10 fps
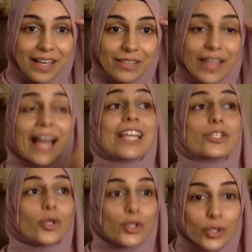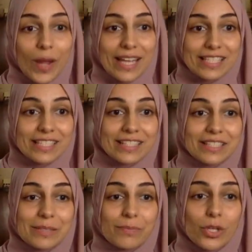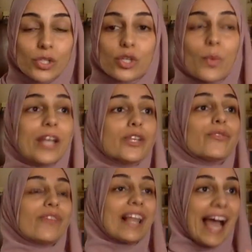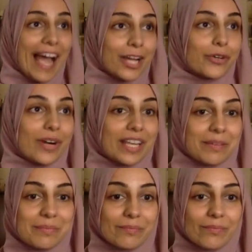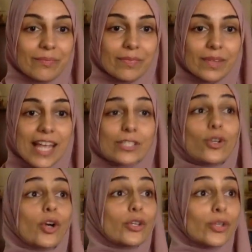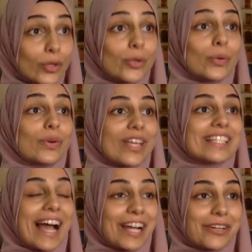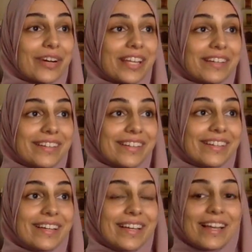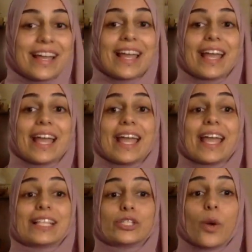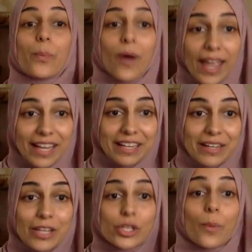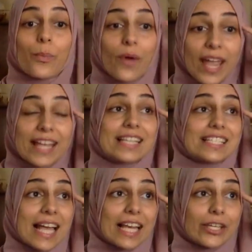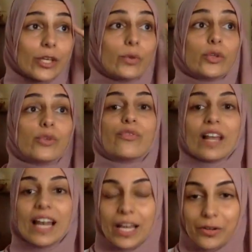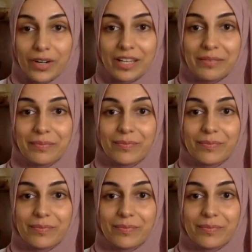That is your true essence. So when you feel angry, it's not you that's angry. It's your brain. Your brain is telling you you feel angry.